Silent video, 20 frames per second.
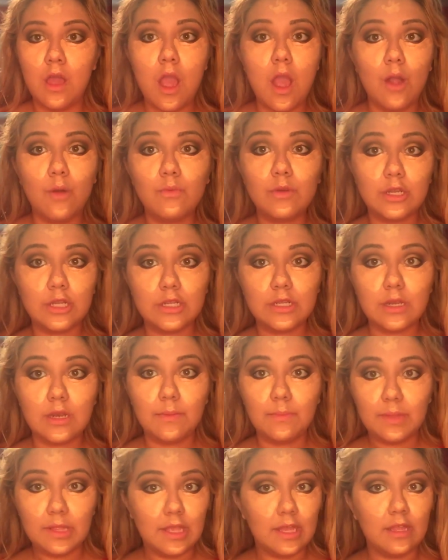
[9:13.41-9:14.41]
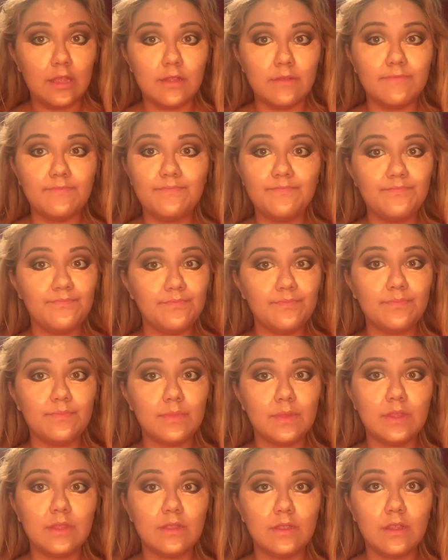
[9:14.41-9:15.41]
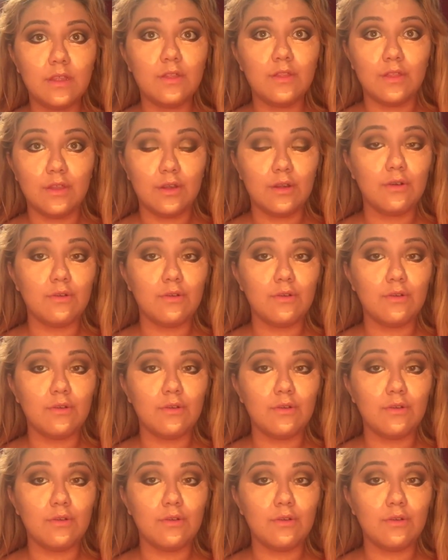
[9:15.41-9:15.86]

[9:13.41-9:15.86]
And we're just gonna blend the